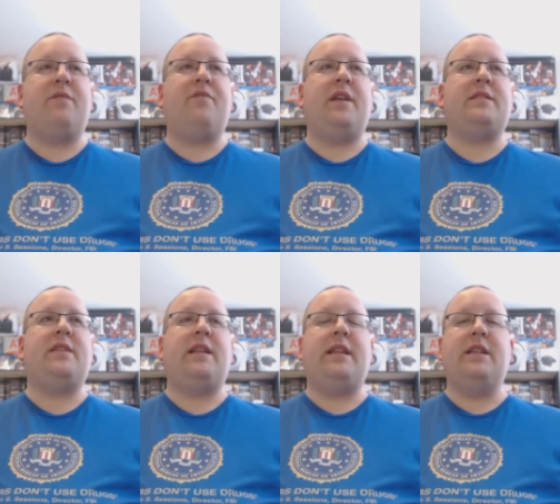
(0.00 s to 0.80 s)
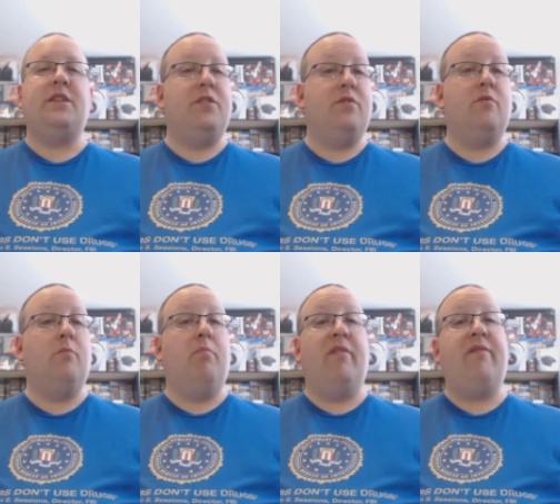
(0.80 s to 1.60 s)
things I need to
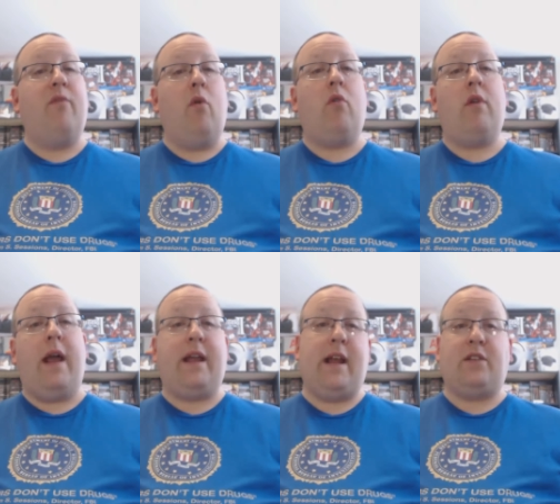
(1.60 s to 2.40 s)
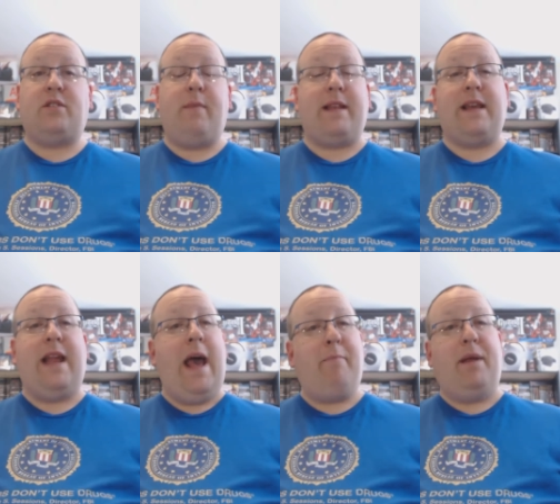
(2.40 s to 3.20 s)
do before I can actually make that
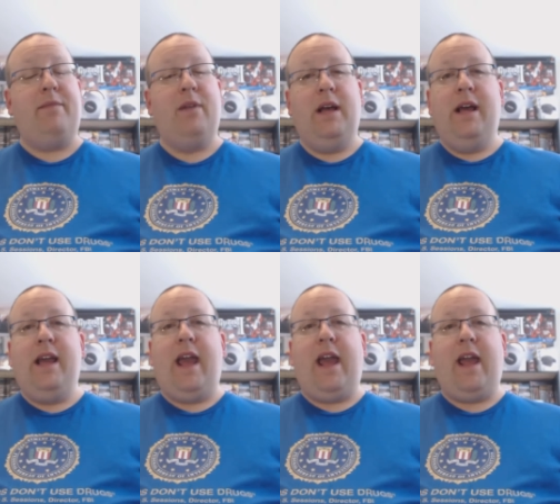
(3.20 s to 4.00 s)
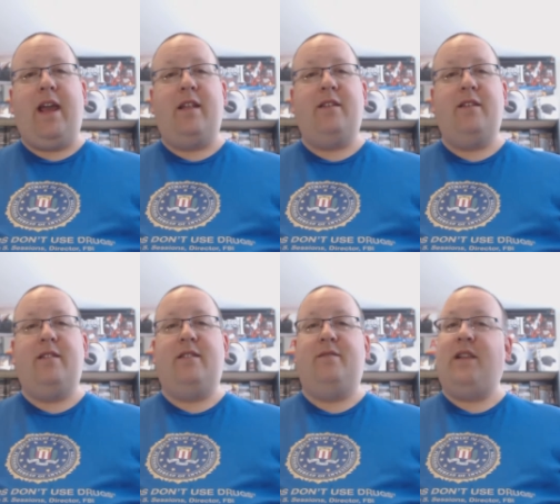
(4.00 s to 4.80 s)
happen. And
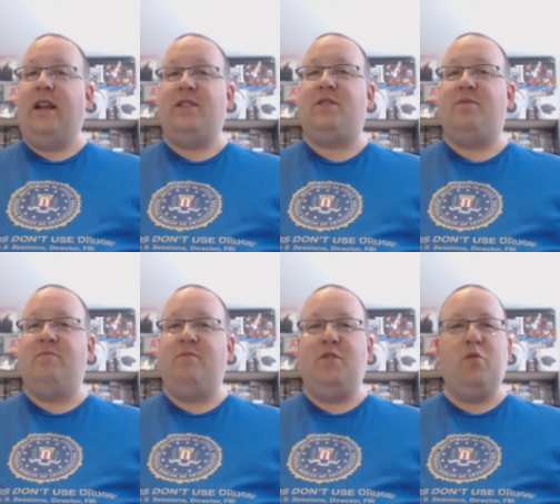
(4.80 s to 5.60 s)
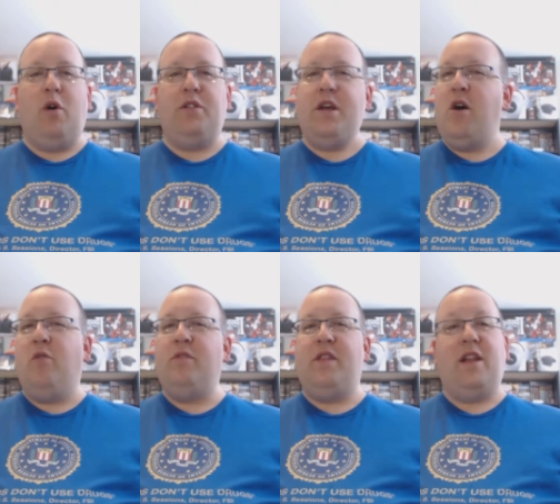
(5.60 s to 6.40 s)
as you all
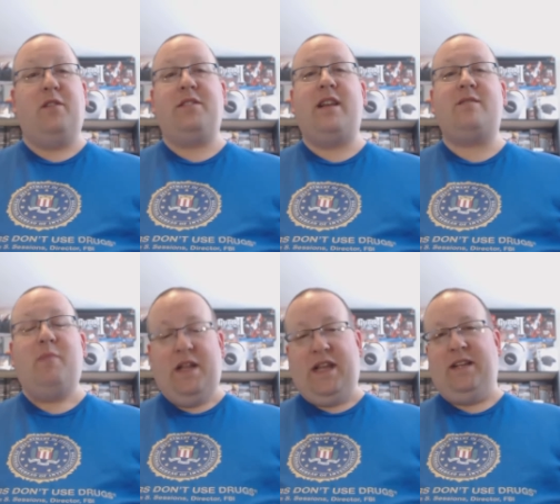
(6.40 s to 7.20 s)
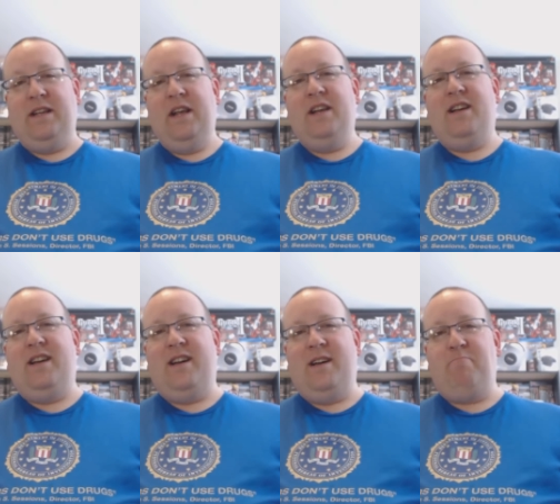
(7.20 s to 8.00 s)
know, that all takes money.
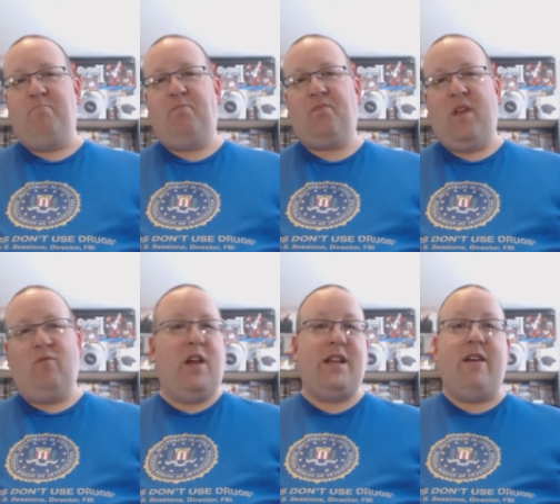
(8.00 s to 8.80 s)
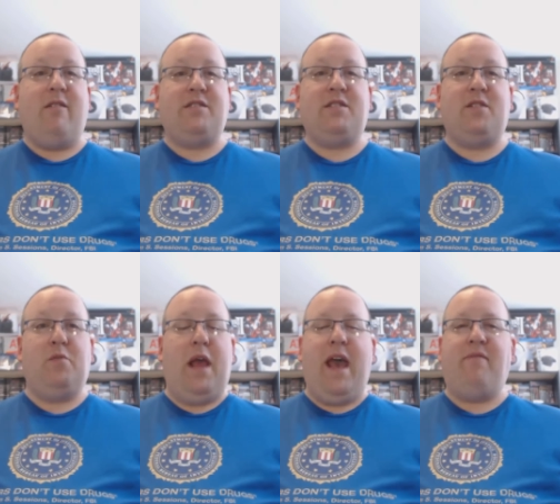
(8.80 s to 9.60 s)
And right now I just
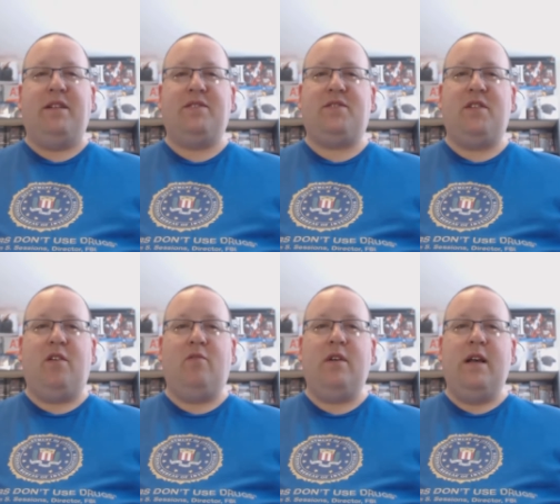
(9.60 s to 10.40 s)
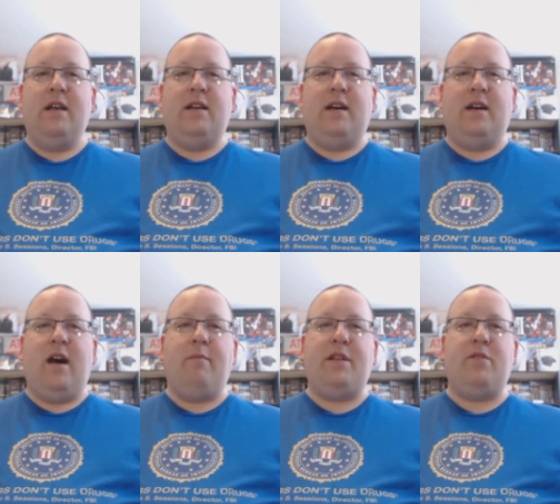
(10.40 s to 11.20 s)
don't have it. So
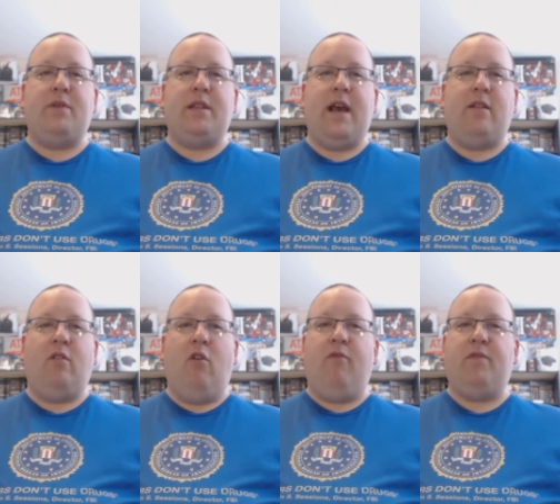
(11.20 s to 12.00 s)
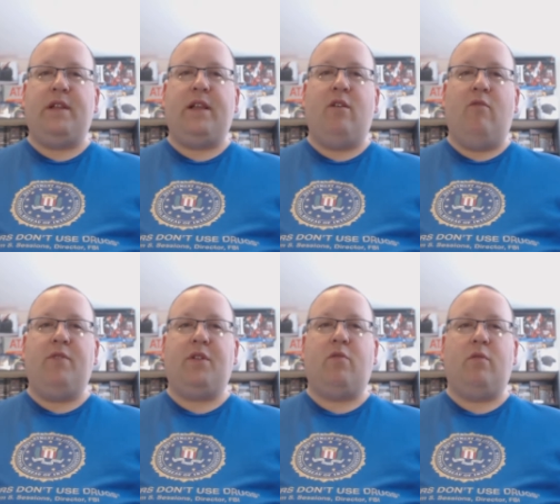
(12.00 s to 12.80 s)
I'll be doing that hopefully
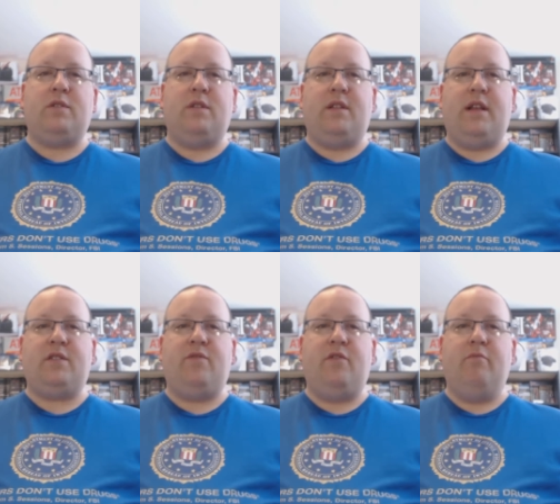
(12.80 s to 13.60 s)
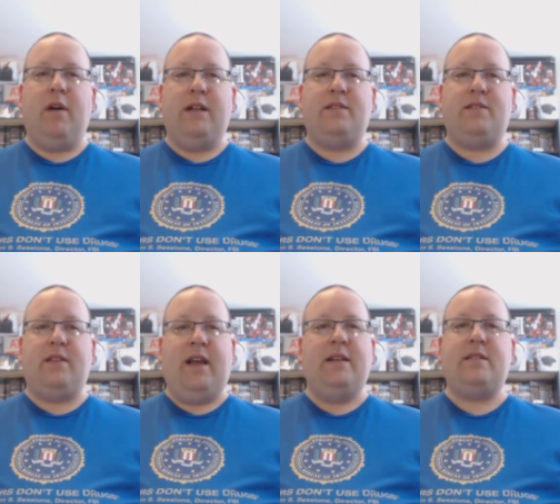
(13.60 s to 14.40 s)
over the course of the next few months
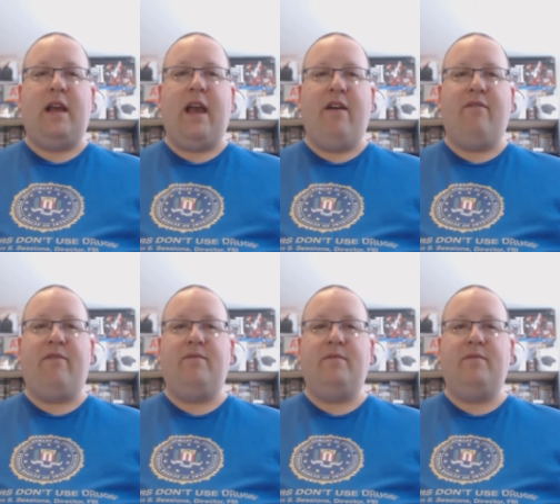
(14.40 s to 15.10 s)
as I have